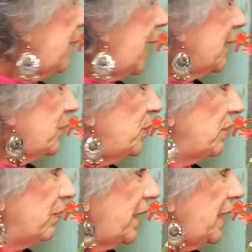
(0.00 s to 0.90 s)
I could
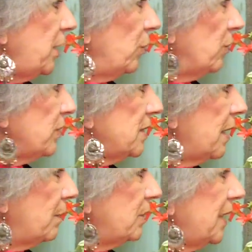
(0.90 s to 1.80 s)
put it right here on the
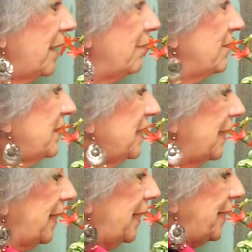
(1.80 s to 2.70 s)
top left.
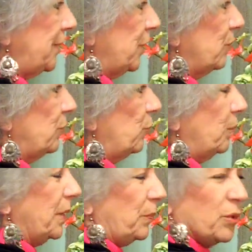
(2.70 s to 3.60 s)
I don't
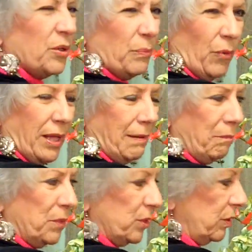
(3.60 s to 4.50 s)
normally put them right in the
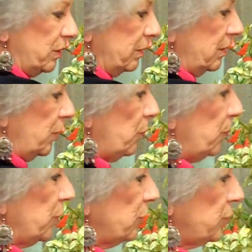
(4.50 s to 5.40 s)
middle on a
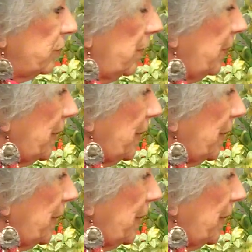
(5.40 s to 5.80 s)
on